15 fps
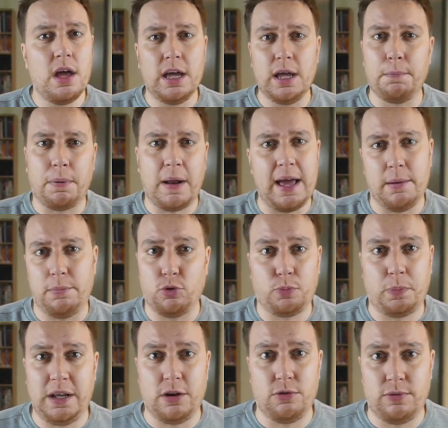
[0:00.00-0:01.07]
in playable
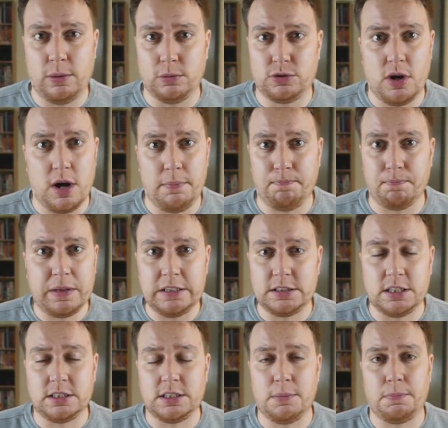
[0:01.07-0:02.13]
speed at real time. It's
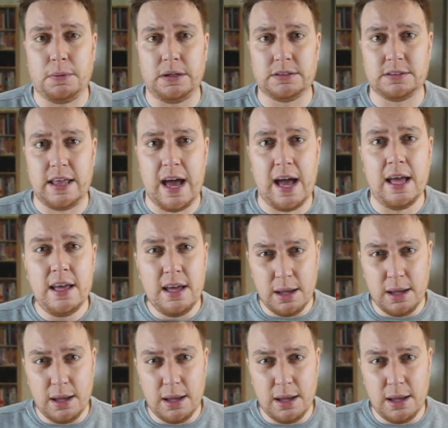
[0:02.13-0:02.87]
as simple as that.